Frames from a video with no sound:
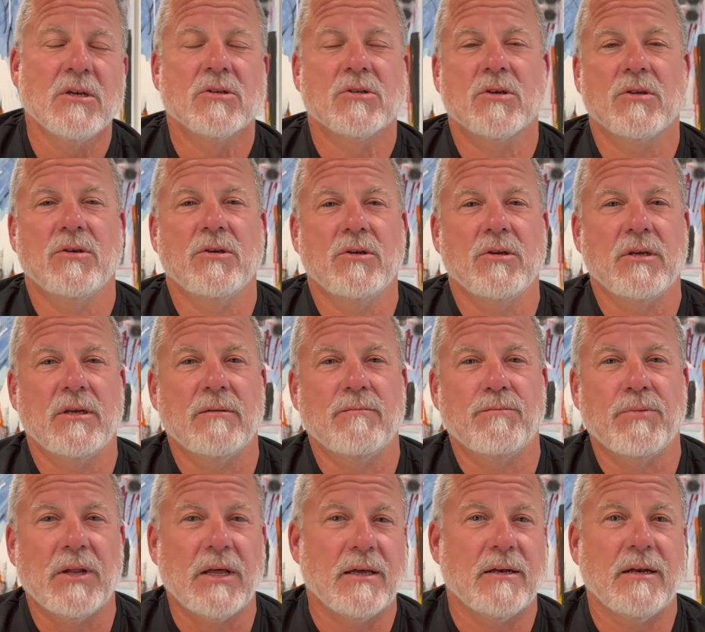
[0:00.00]
so that you can get
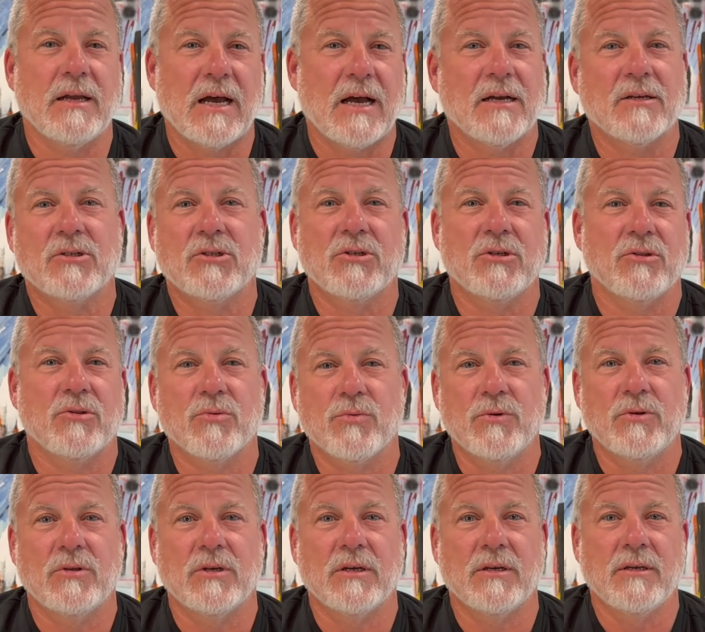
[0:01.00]
blood and oxygen
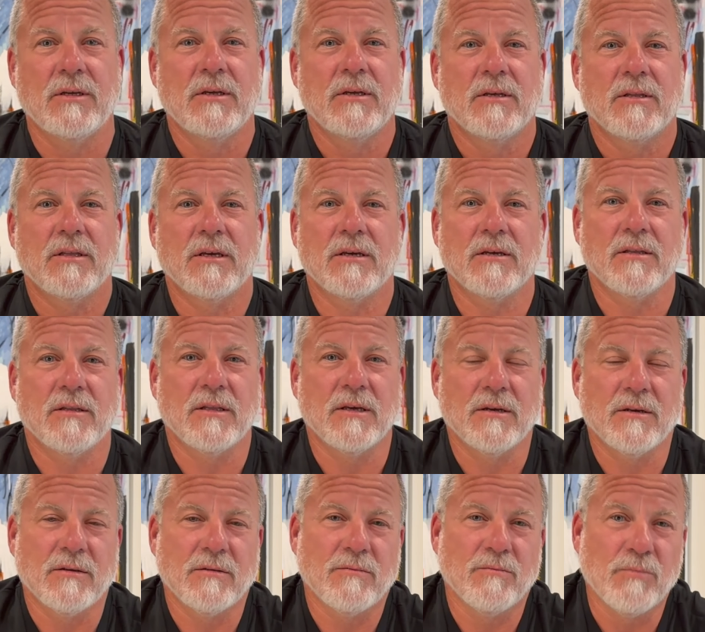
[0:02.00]
through
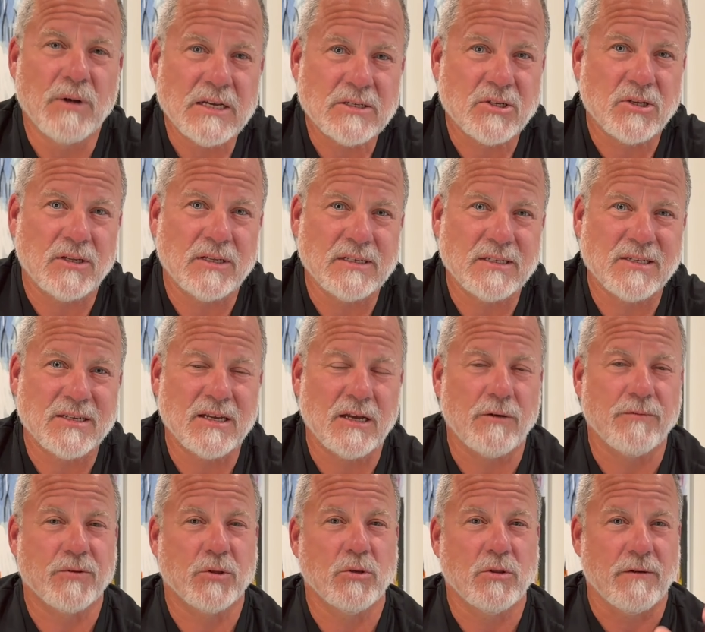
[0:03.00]
the muscle
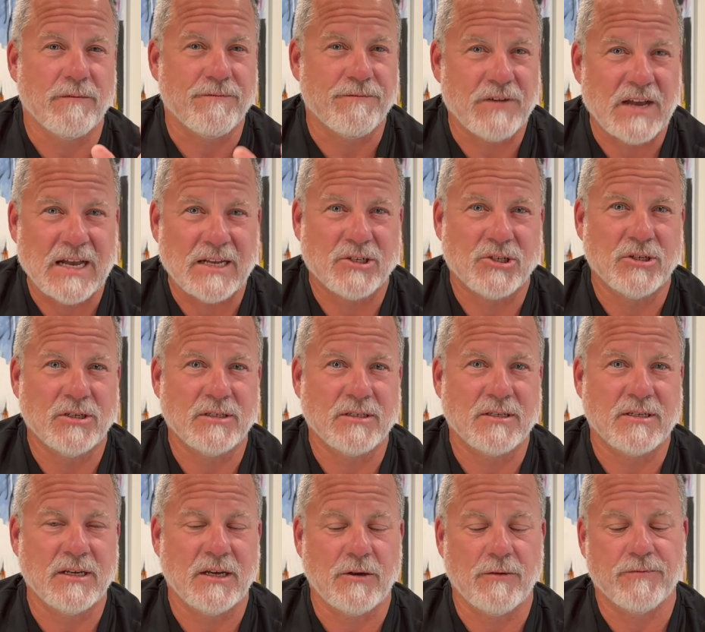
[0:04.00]
itself, through the fascia
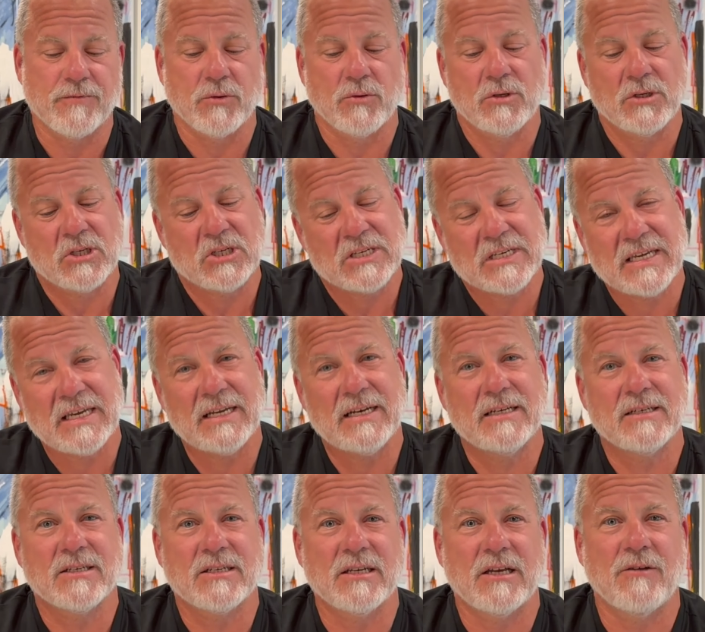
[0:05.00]
itself, through the skin
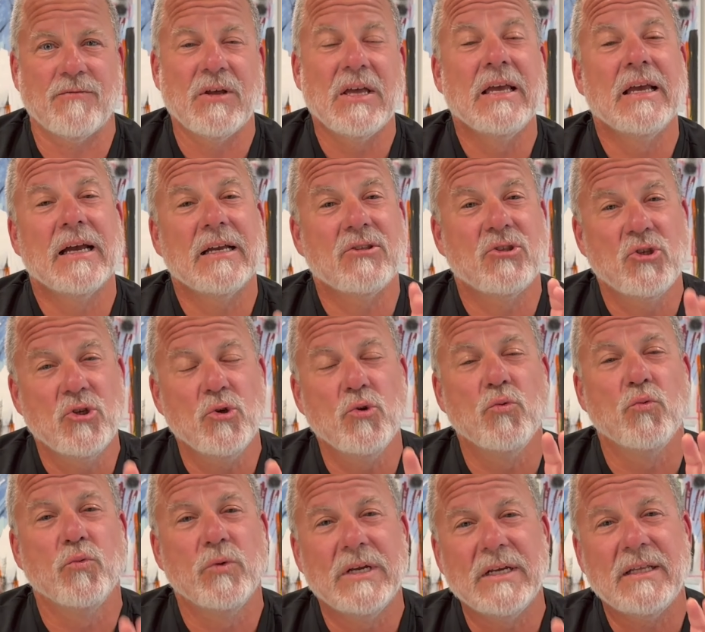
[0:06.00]
itself. I do
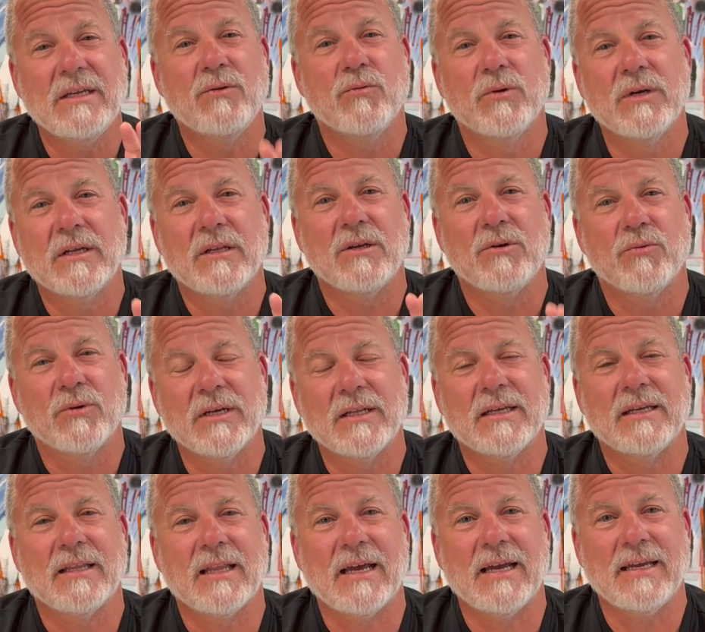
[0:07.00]
really, really,
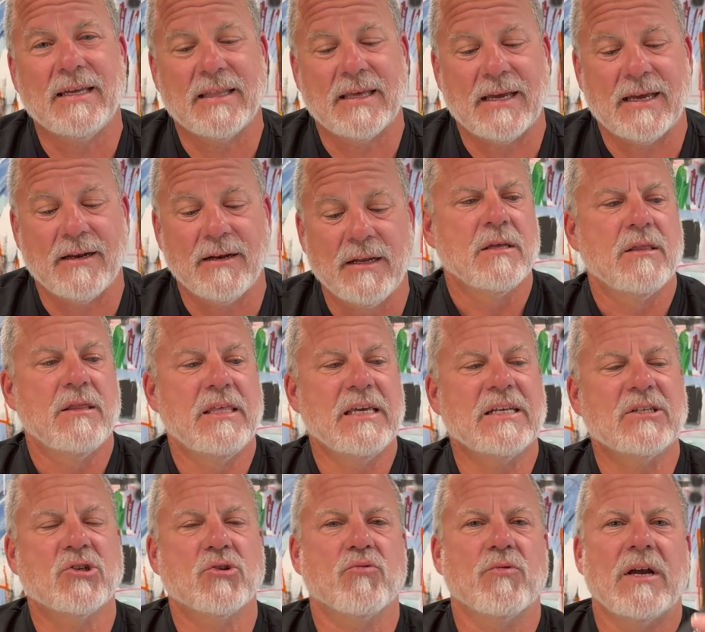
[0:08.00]
really like that.
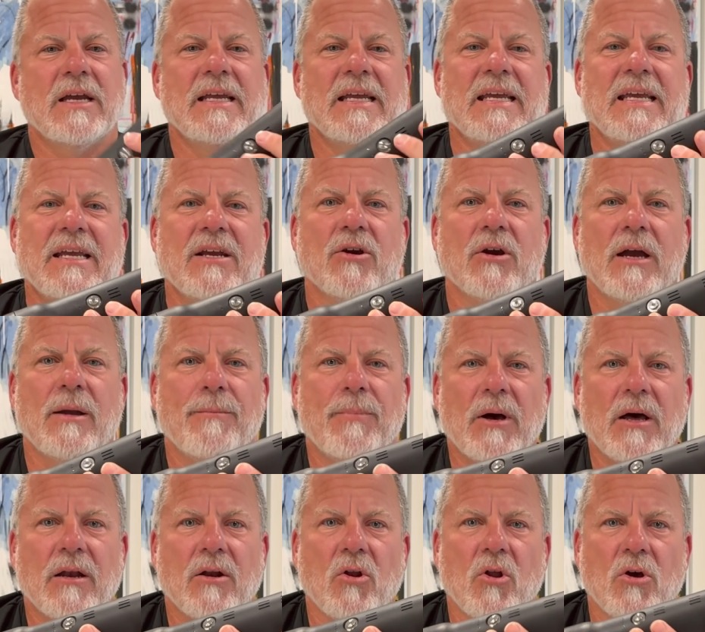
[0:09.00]
This right here, I
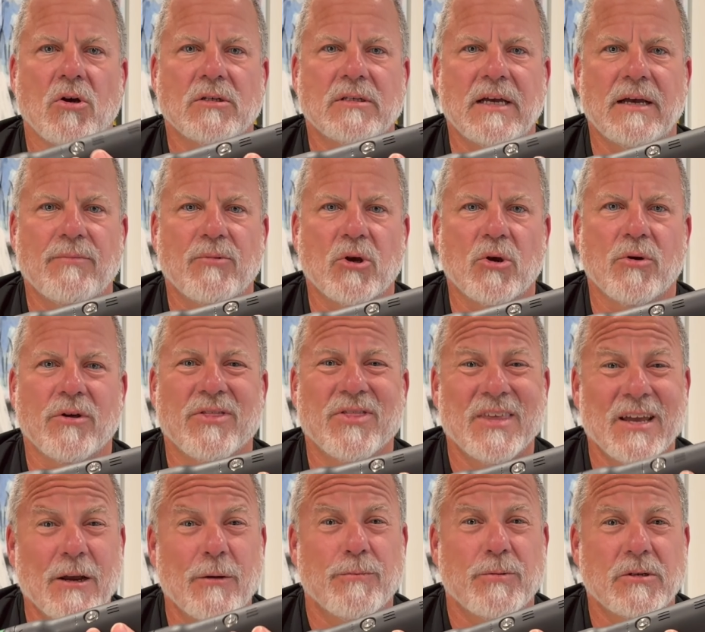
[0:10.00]
bought a long time ago. A
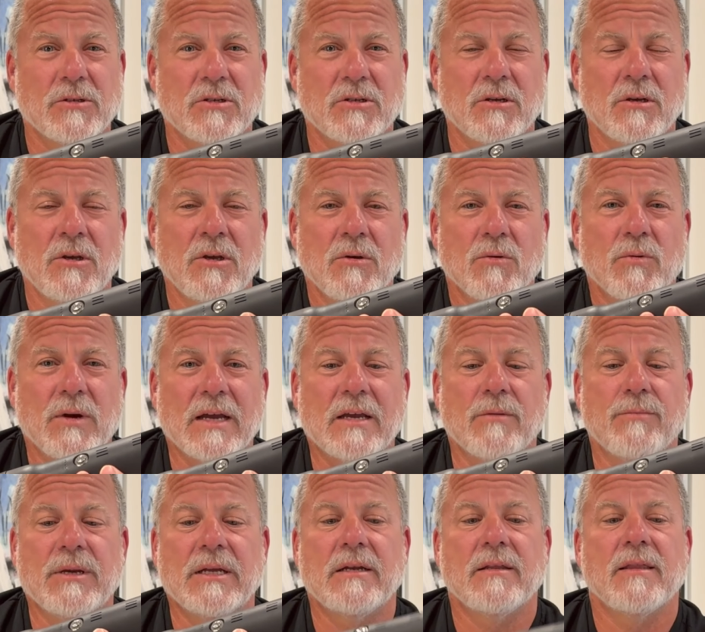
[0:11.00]
therapist
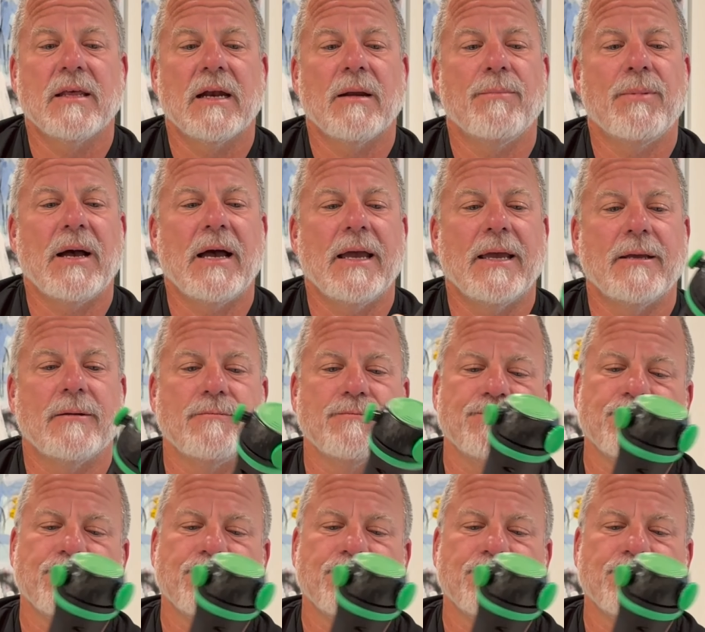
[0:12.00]
recommended that I buy it.